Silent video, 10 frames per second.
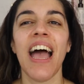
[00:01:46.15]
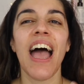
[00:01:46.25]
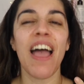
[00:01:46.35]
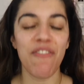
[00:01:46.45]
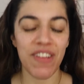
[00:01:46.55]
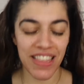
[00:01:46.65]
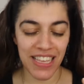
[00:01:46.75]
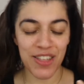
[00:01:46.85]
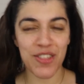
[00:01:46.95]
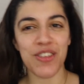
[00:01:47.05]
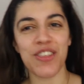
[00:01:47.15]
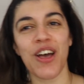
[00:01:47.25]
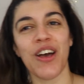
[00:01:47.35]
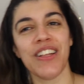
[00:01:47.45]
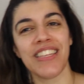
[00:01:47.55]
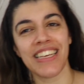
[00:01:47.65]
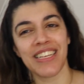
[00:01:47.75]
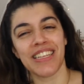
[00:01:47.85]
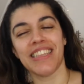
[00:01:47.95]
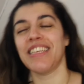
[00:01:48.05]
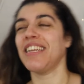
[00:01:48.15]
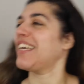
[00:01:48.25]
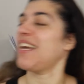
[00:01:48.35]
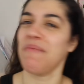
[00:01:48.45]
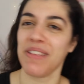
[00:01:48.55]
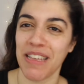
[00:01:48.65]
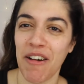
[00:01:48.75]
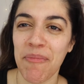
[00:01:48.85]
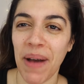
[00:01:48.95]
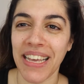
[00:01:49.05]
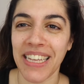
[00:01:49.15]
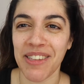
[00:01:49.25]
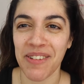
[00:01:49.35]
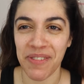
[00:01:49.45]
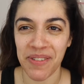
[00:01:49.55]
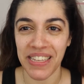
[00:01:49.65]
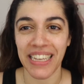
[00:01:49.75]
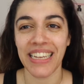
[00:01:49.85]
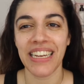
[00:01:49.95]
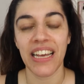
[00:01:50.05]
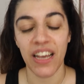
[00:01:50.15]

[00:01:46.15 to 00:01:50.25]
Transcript: everything is just hurting until I get myself back into routine